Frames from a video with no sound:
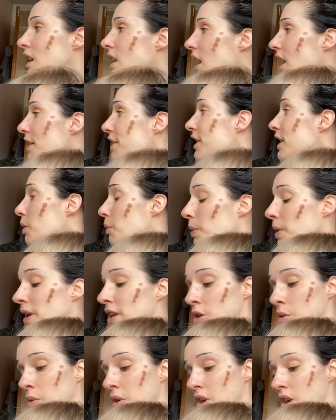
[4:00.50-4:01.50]
I think when
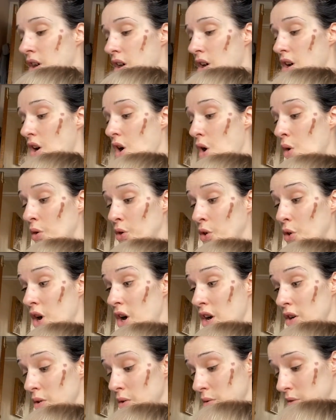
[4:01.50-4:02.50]
you are on your
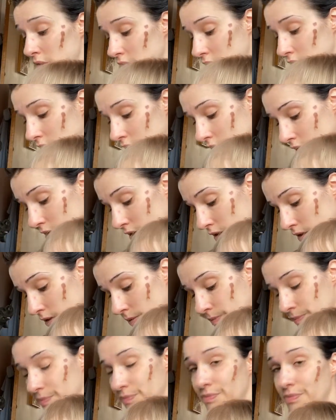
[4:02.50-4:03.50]
own,
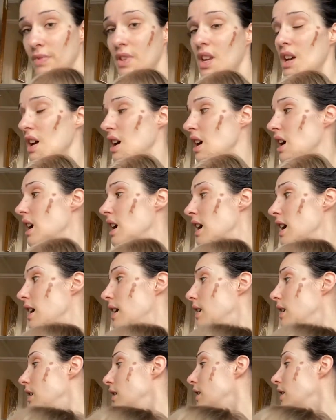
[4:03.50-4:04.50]

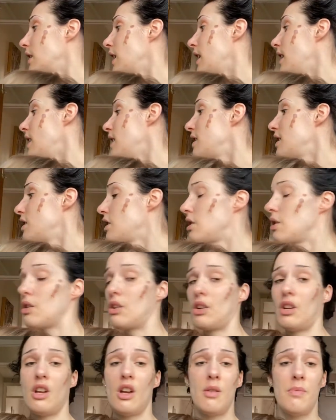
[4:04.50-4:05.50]
okay, I didn't know you
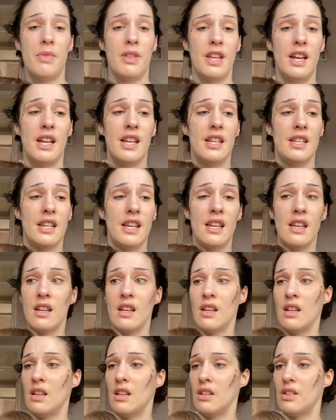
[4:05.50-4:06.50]
could open that, Edie.
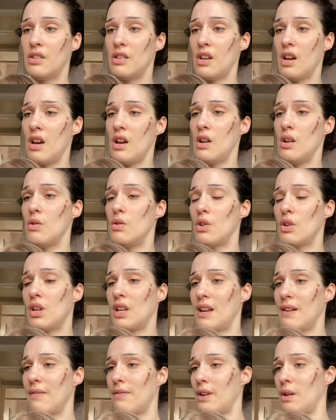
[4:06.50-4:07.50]
So you can
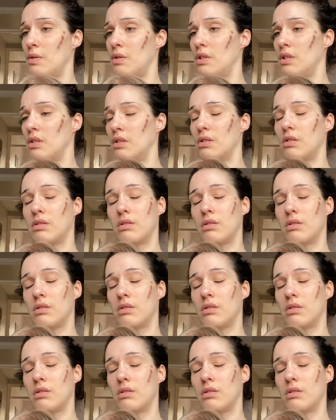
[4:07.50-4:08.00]
have that one. Oh.